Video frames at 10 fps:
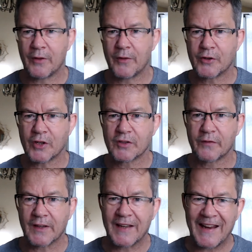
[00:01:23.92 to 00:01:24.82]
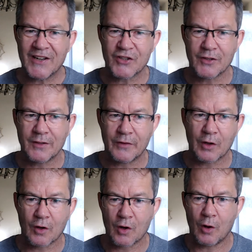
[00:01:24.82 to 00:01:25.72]
justification, if you
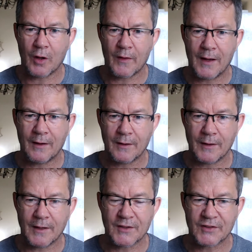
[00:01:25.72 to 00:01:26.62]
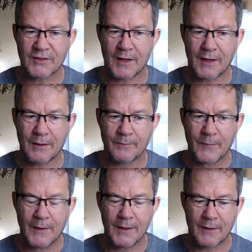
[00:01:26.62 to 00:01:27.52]
can call it that, is
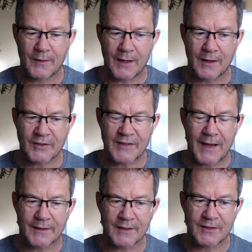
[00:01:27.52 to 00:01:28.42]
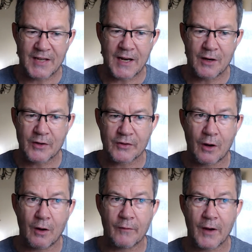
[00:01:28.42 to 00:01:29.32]
they set tiers
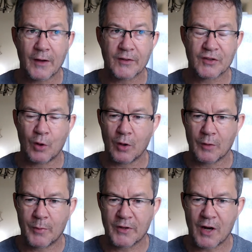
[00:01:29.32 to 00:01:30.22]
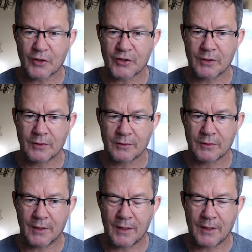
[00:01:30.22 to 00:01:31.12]
of solar production
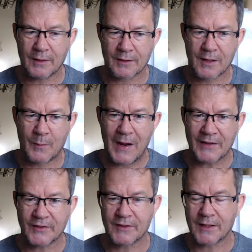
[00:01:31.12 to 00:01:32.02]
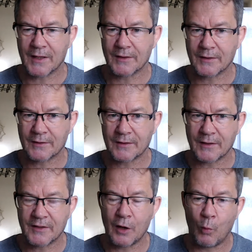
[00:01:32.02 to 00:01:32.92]
capacity, and
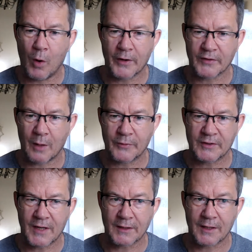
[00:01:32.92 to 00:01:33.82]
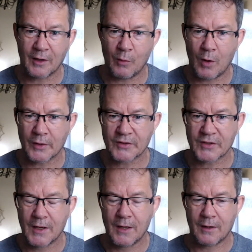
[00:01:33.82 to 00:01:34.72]
tier one is up to 10 kilowatts
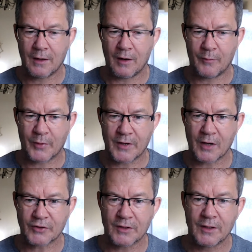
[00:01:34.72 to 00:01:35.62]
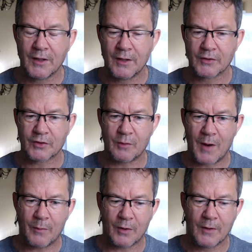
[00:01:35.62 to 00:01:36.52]
of production. So
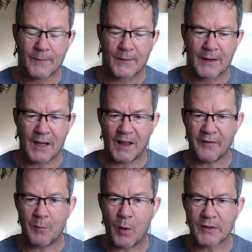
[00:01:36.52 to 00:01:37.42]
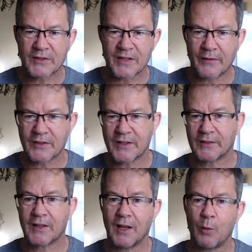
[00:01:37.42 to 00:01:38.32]
remember,
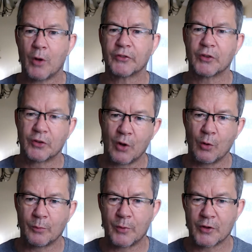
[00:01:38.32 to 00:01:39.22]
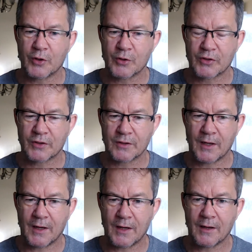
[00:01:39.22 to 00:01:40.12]
11.76 kilowatts don't produce
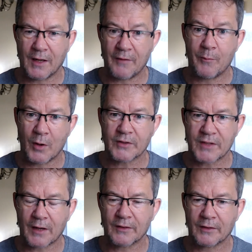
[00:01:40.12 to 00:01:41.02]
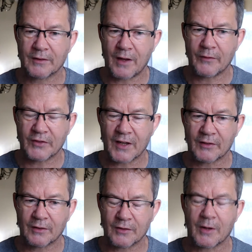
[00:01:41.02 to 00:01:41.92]

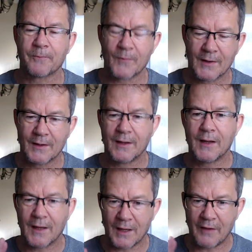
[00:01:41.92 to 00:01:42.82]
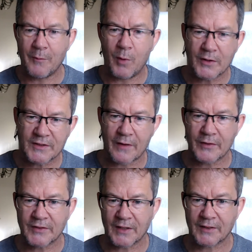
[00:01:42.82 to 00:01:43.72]

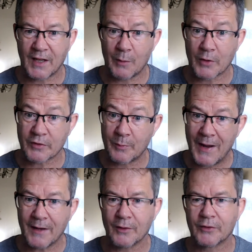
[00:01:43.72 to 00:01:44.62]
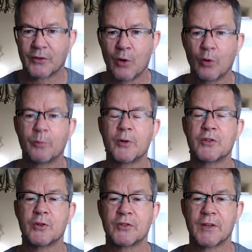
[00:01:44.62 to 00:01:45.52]
11.76 kilowatts of panels don't
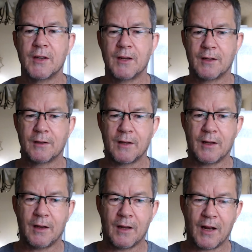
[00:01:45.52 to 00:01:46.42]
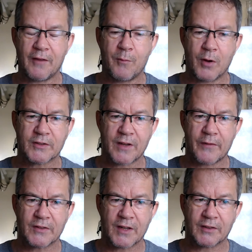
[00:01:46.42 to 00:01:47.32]
produce
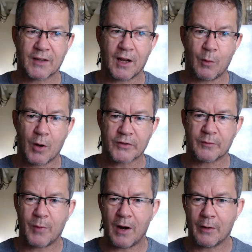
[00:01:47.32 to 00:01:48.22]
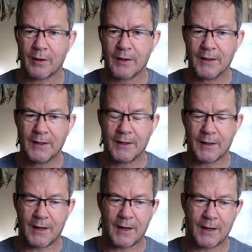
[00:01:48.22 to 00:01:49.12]
11.76 kilowatts of power.
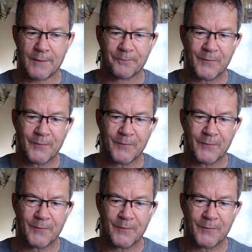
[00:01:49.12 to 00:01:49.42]
Uh,